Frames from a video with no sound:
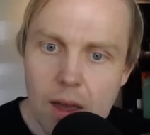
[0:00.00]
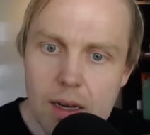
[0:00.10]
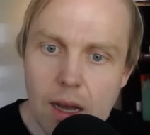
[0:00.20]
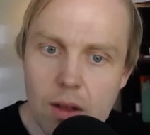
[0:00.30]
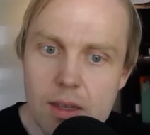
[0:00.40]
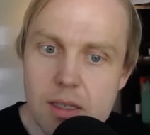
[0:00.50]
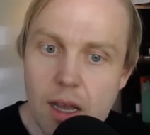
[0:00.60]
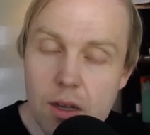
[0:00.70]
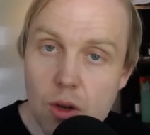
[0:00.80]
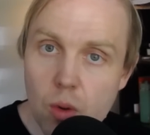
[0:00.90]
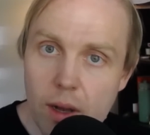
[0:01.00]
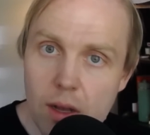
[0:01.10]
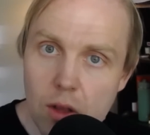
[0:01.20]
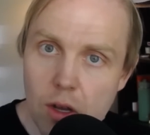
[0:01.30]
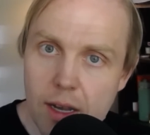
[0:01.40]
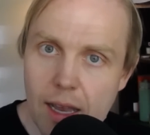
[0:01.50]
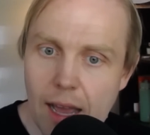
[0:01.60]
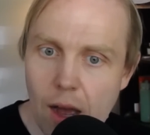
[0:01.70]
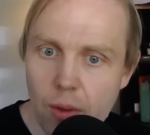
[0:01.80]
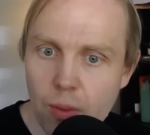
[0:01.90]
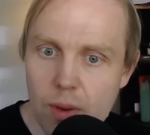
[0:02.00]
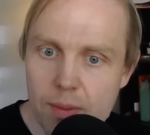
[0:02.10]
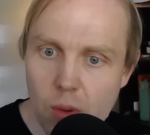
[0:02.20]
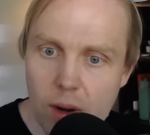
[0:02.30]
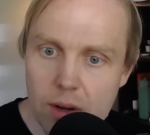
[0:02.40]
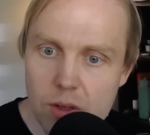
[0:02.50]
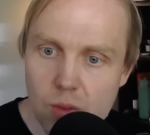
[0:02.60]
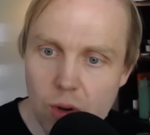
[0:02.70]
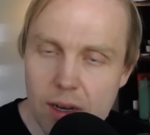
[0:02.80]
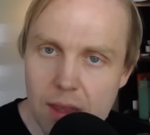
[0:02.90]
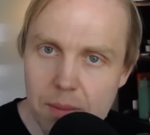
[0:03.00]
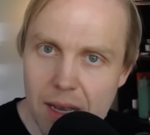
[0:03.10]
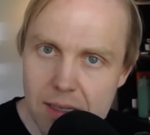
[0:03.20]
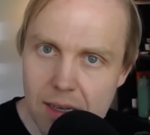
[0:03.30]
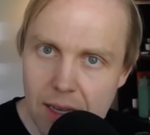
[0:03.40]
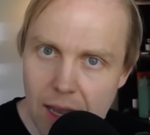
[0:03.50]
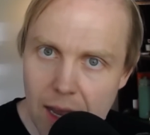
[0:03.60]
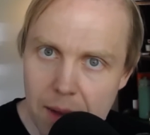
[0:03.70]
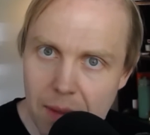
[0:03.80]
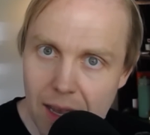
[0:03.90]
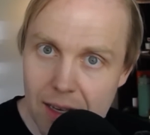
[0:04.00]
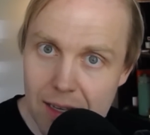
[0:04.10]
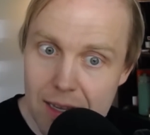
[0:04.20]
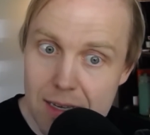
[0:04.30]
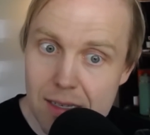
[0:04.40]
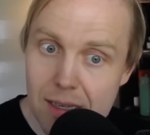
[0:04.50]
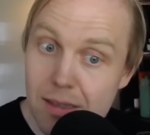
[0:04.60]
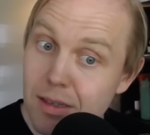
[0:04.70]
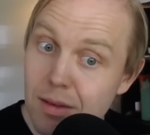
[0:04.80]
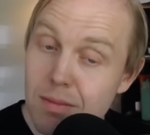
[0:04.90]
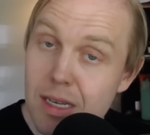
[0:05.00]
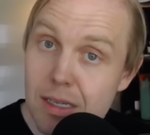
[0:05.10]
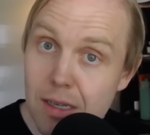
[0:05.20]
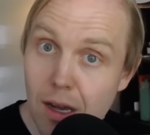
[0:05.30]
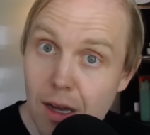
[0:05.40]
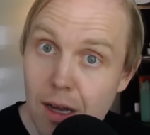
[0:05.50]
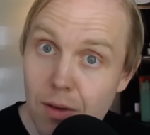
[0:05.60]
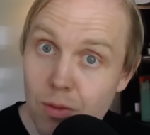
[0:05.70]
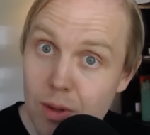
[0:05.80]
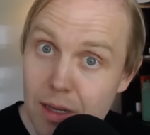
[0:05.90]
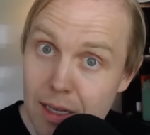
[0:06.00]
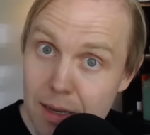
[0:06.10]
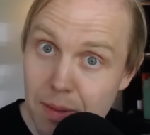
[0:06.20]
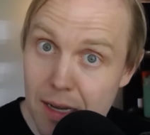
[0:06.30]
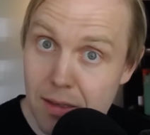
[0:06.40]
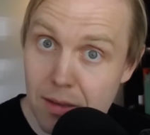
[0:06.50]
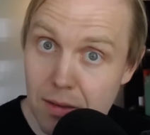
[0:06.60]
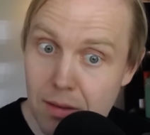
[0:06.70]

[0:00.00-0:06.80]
Now, let's take a quick look at how three-pointers work in the basic game, and this system is really basic.